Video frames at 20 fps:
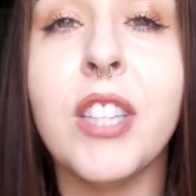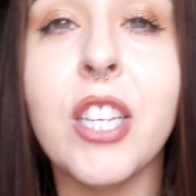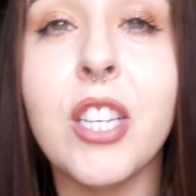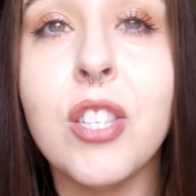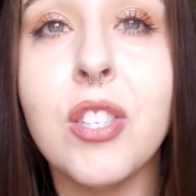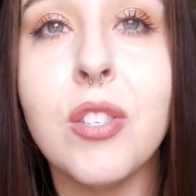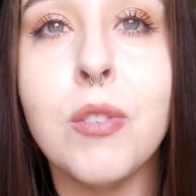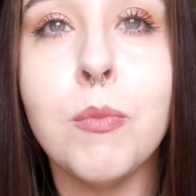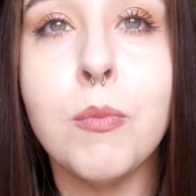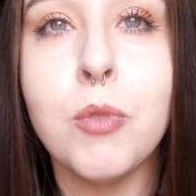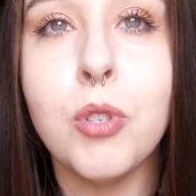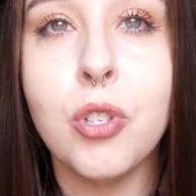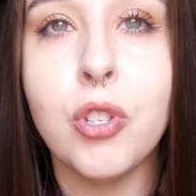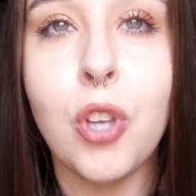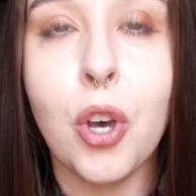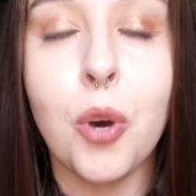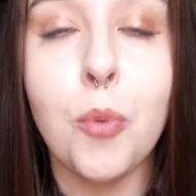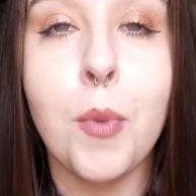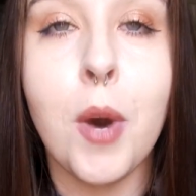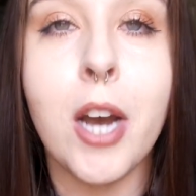these
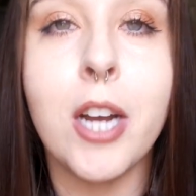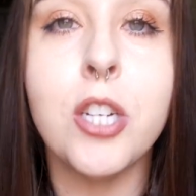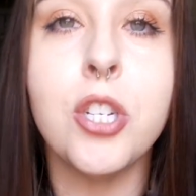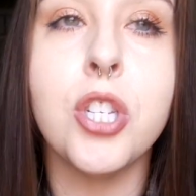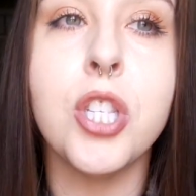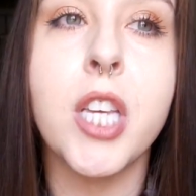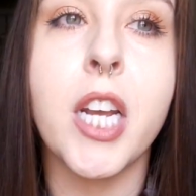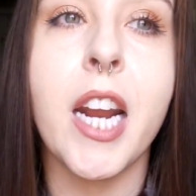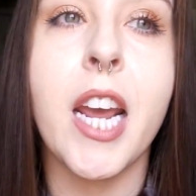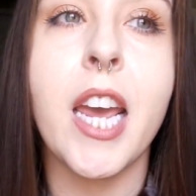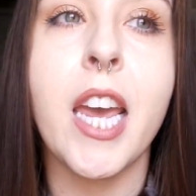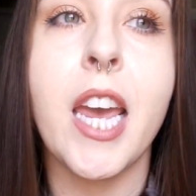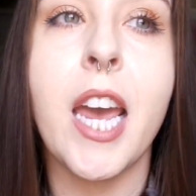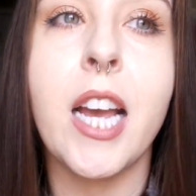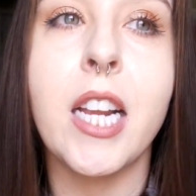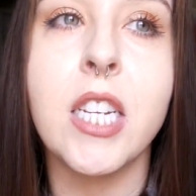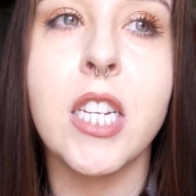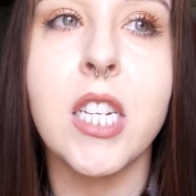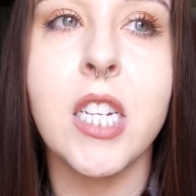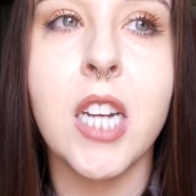so much that I
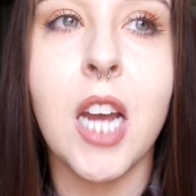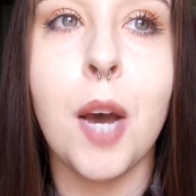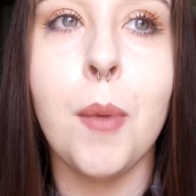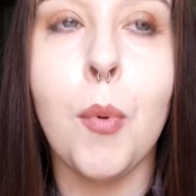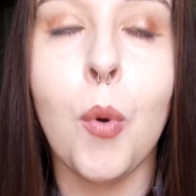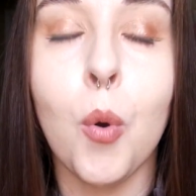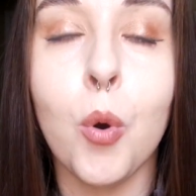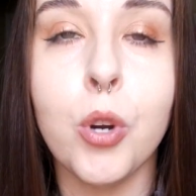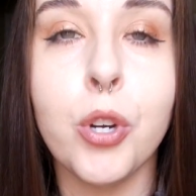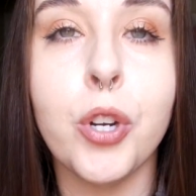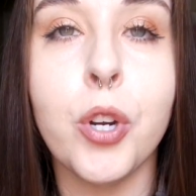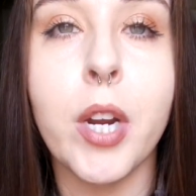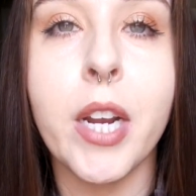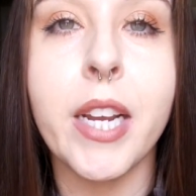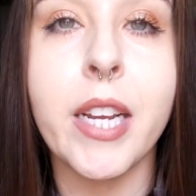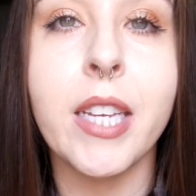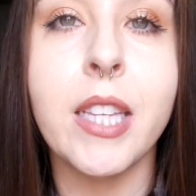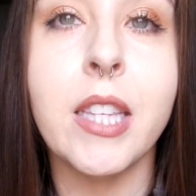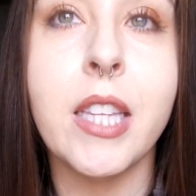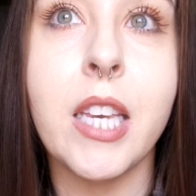ended up
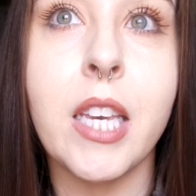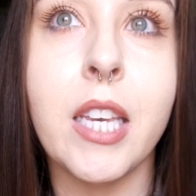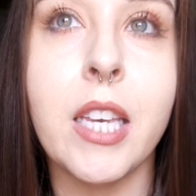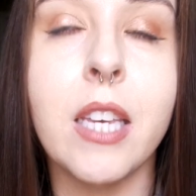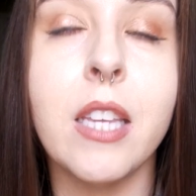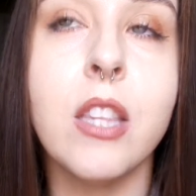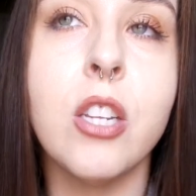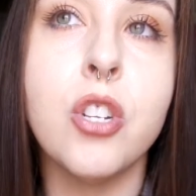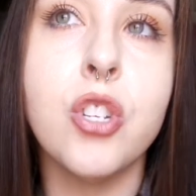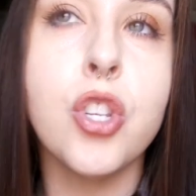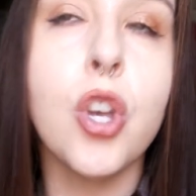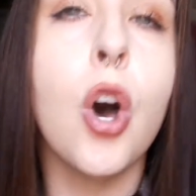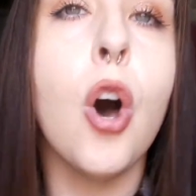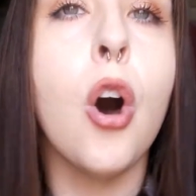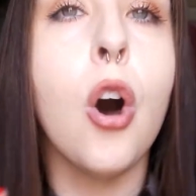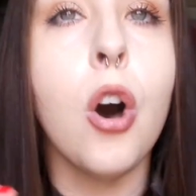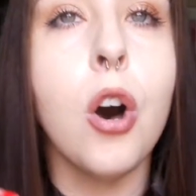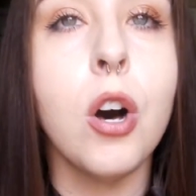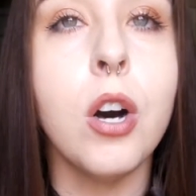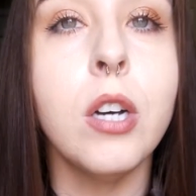ordering the
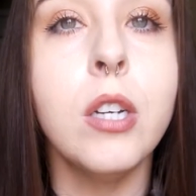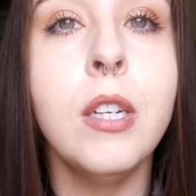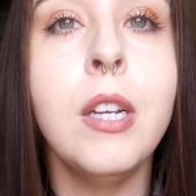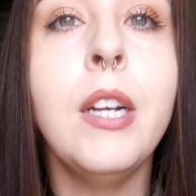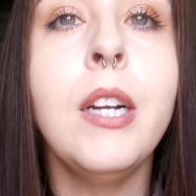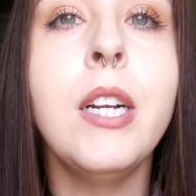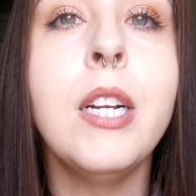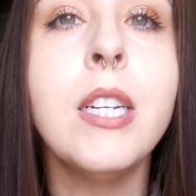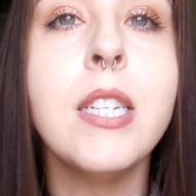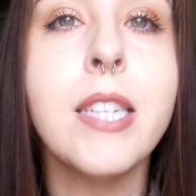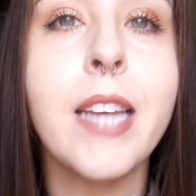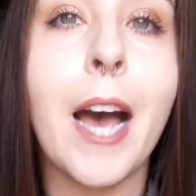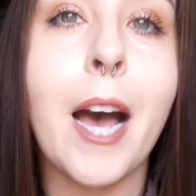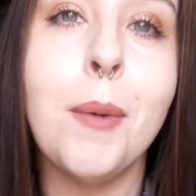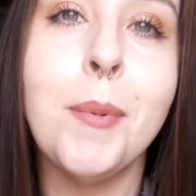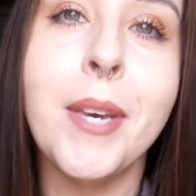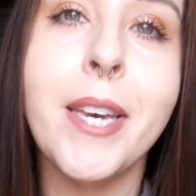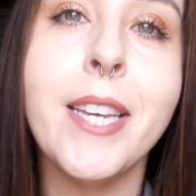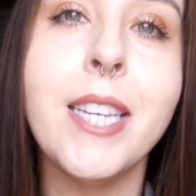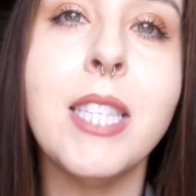tall
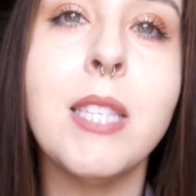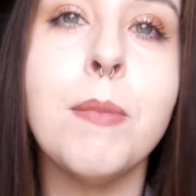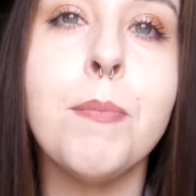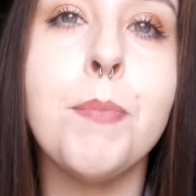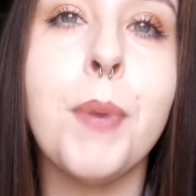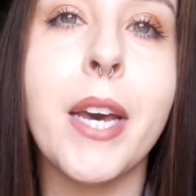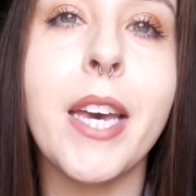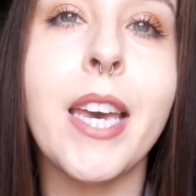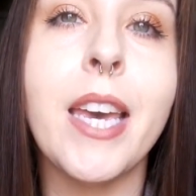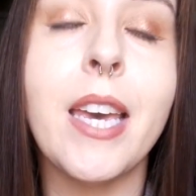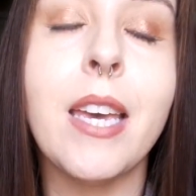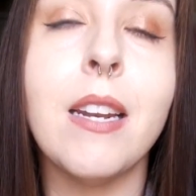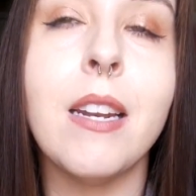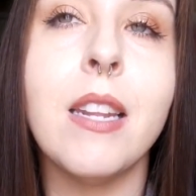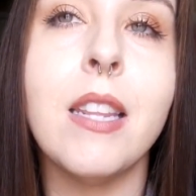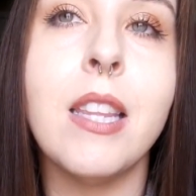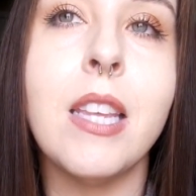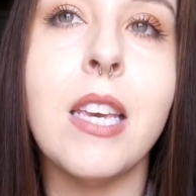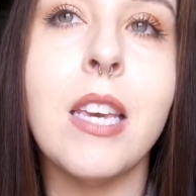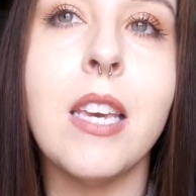Tabis, but
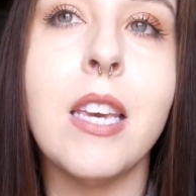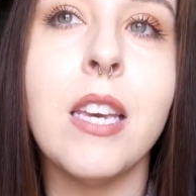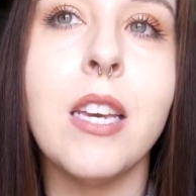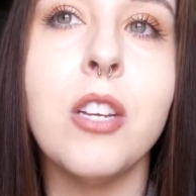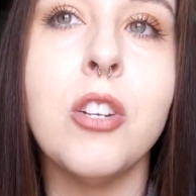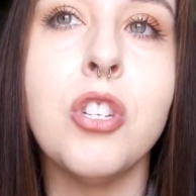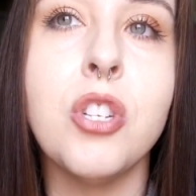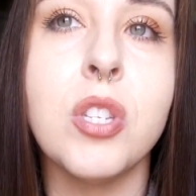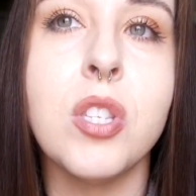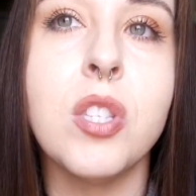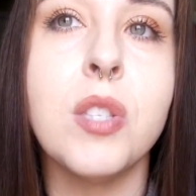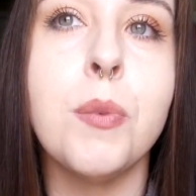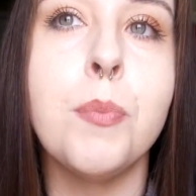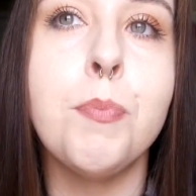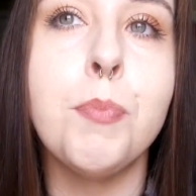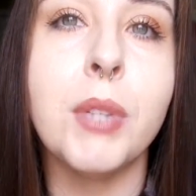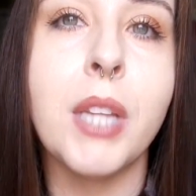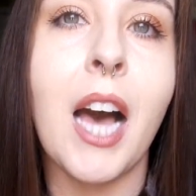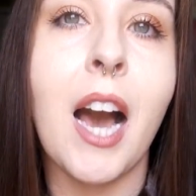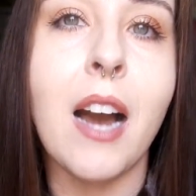in the
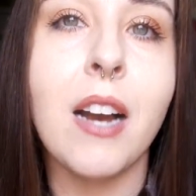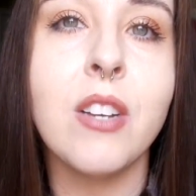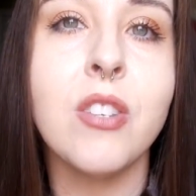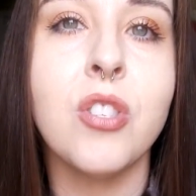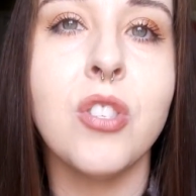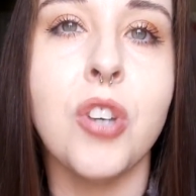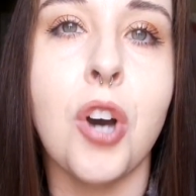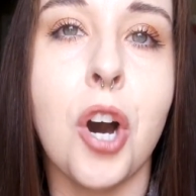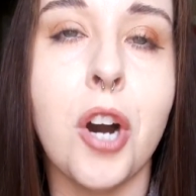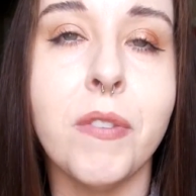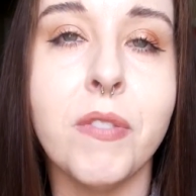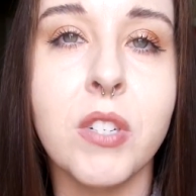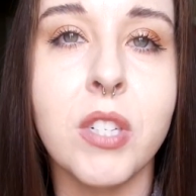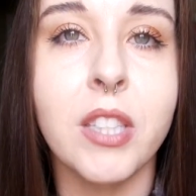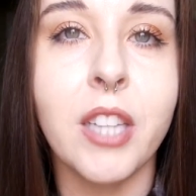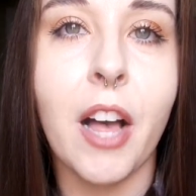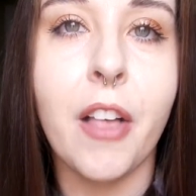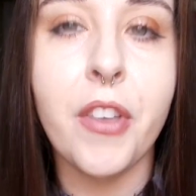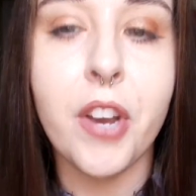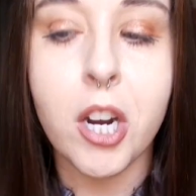black soft
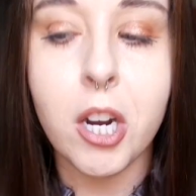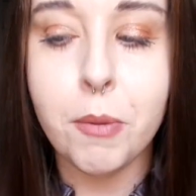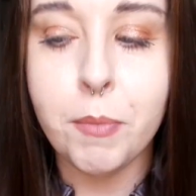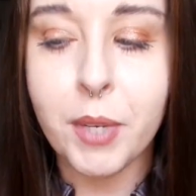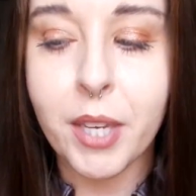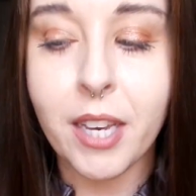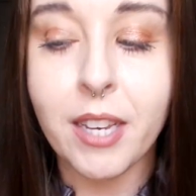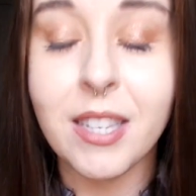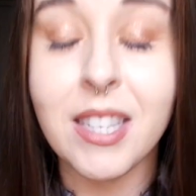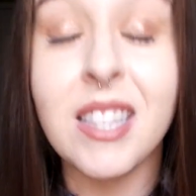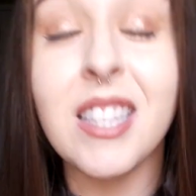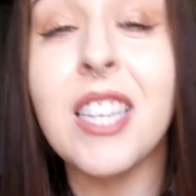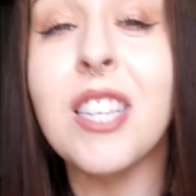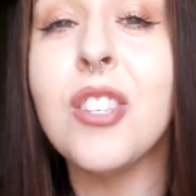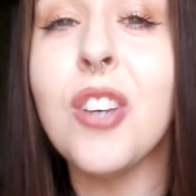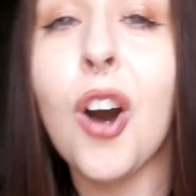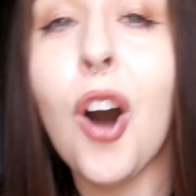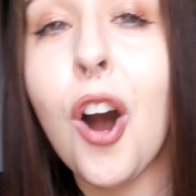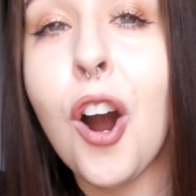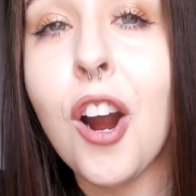leather, because these
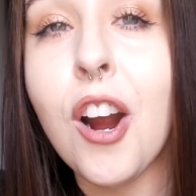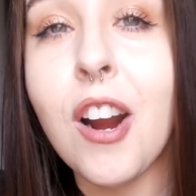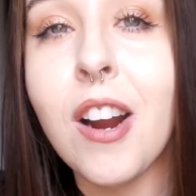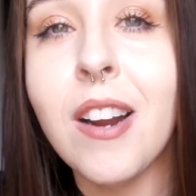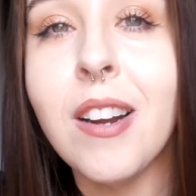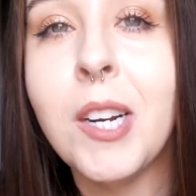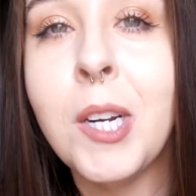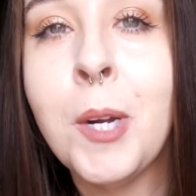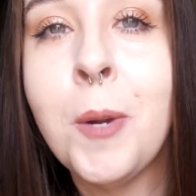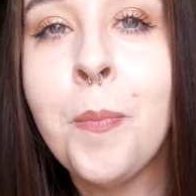are